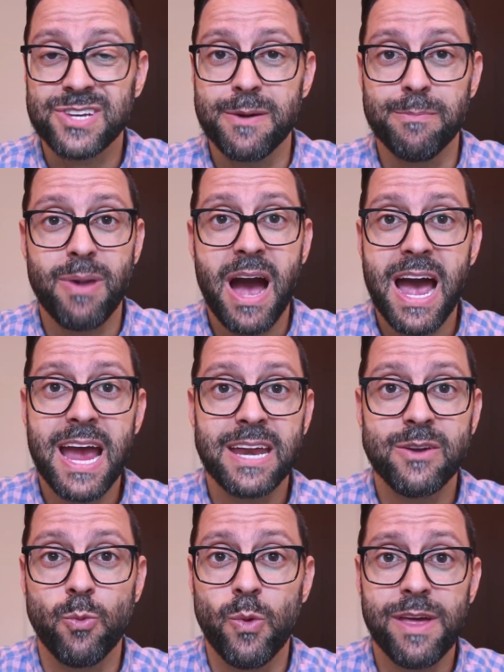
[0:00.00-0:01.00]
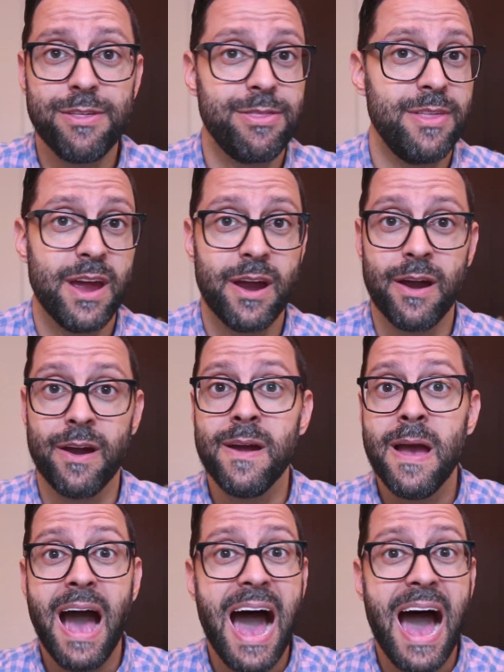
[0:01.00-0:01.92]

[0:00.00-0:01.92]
combined with their